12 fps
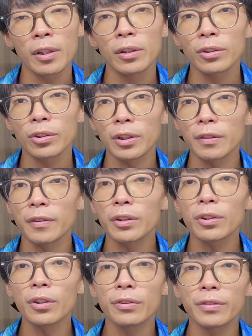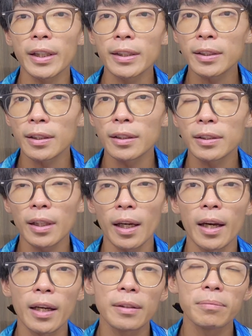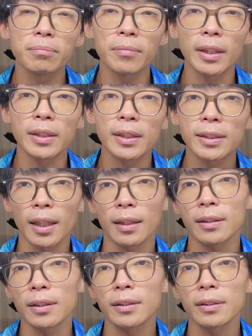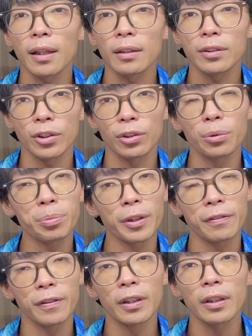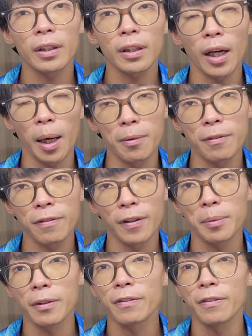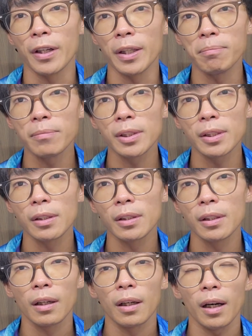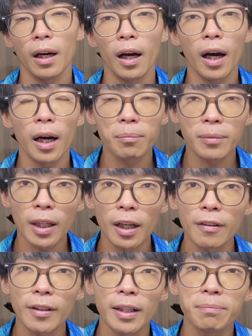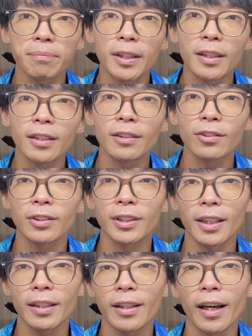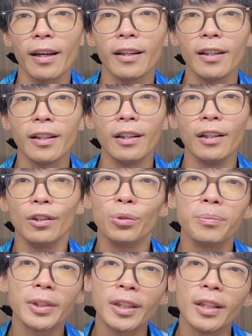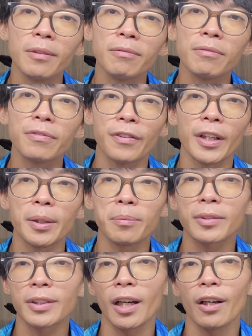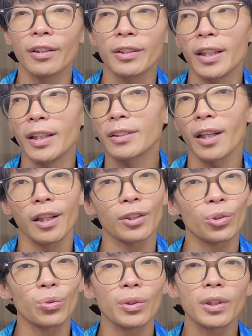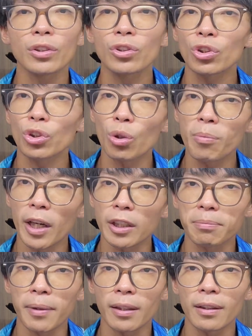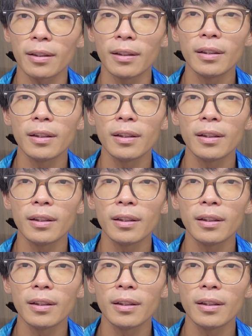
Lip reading: So even though racers and many cyclists still prefer carbon fiber frames, I'm kind of happy to say that aluminum frames nowadays are doing so much better,